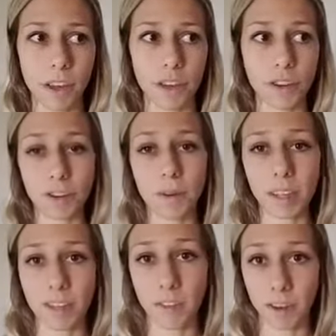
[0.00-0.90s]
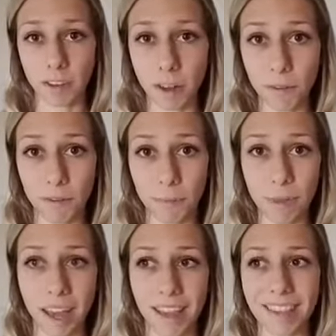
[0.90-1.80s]
you're doing this for yourself
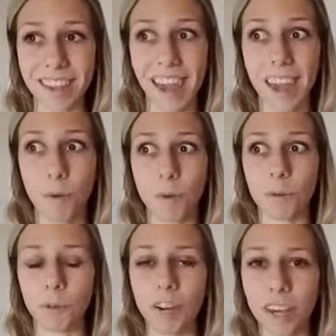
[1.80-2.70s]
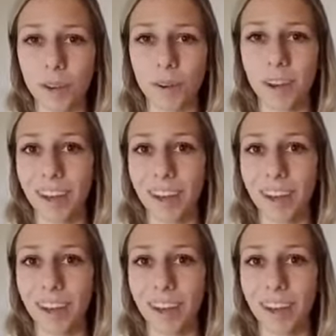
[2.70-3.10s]
because it will free you.